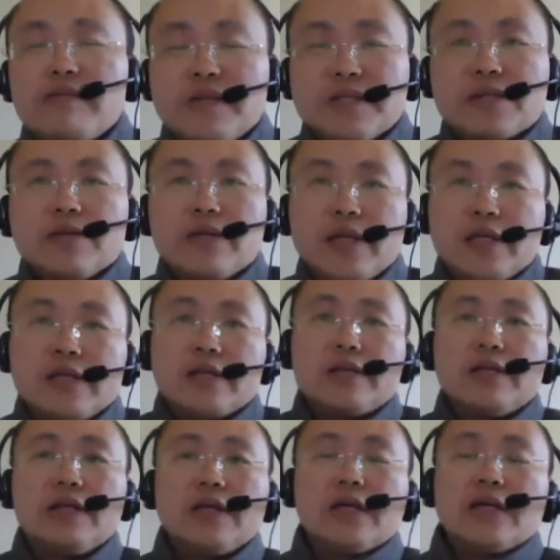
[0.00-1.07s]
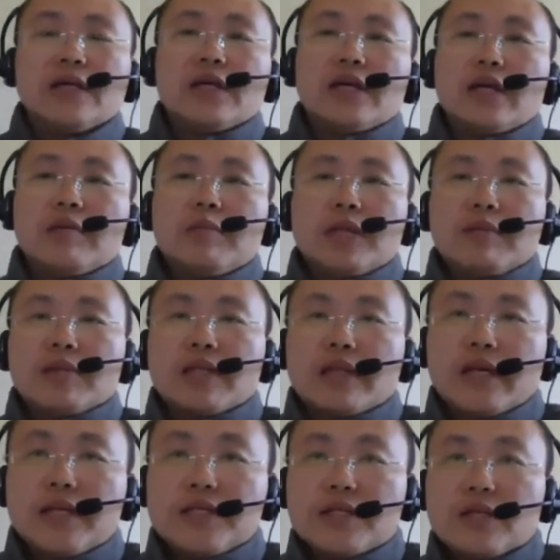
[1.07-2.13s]
physical layer
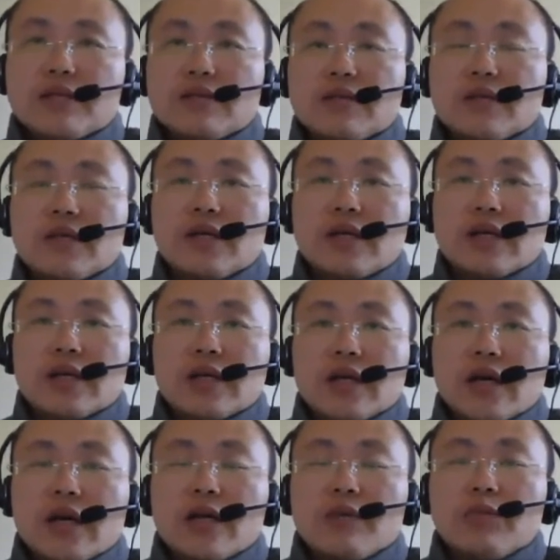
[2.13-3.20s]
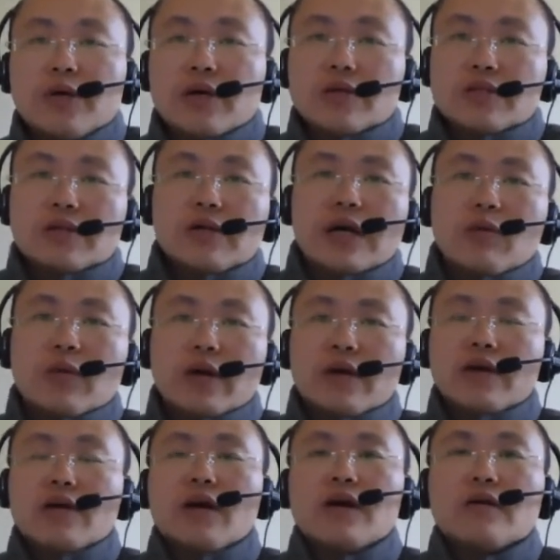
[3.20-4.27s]
implementation. And we also are
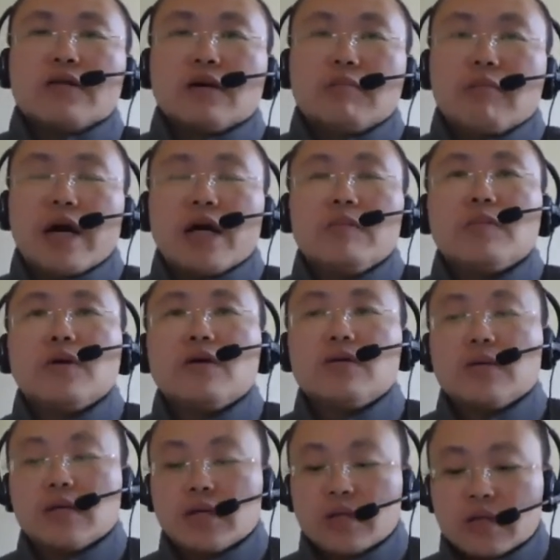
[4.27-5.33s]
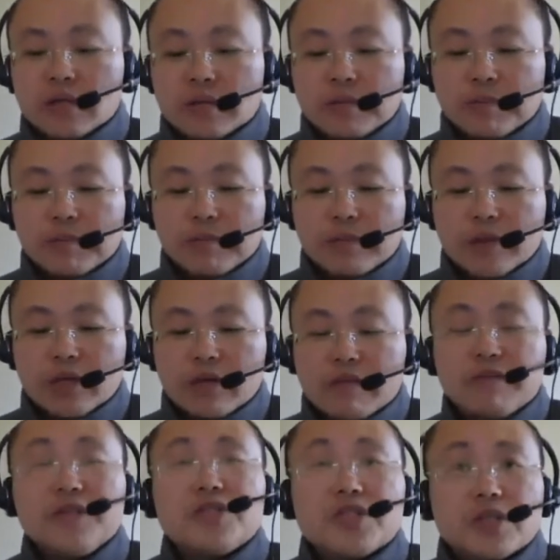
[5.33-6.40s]
working on the MIMO
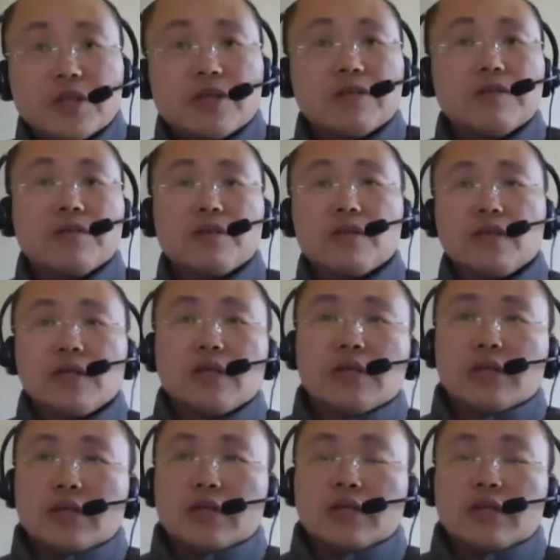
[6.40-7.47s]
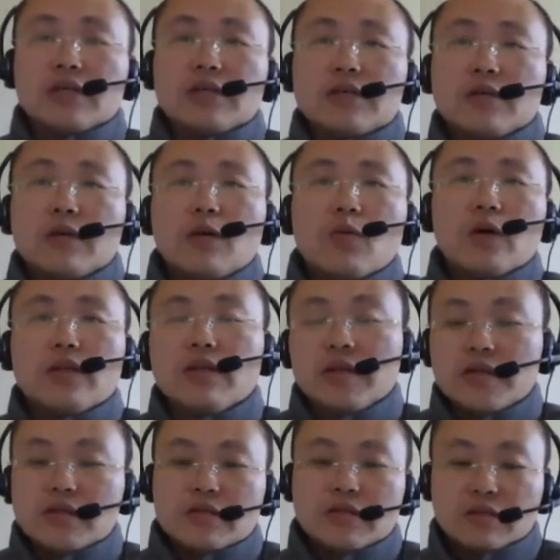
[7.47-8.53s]
feature. When
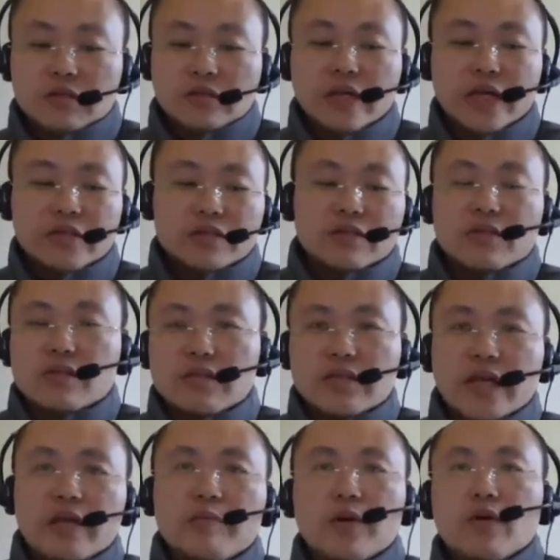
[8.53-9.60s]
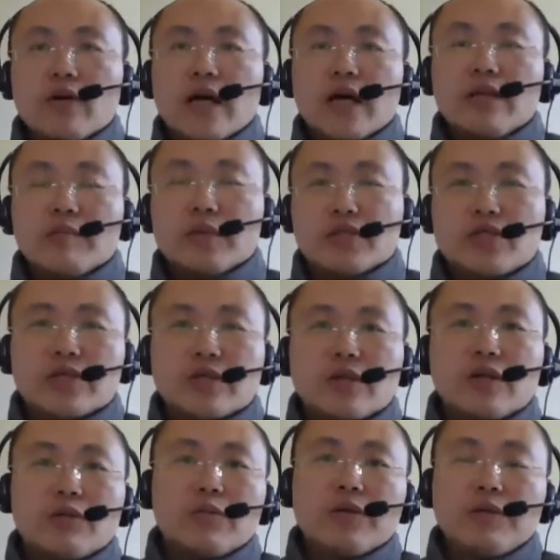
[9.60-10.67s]
it gets stable and
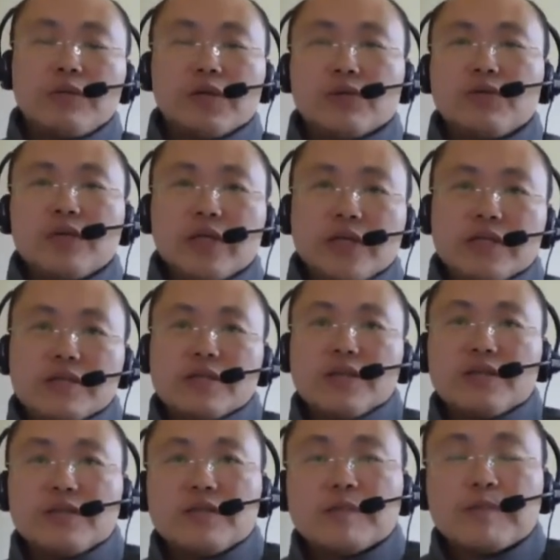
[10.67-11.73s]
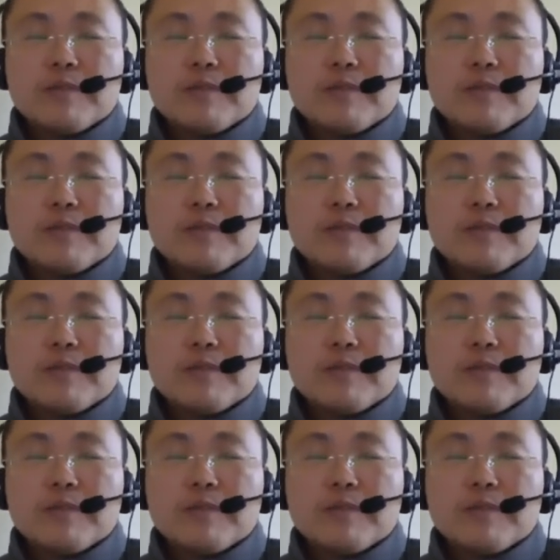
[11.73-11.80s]
mature, we will release it.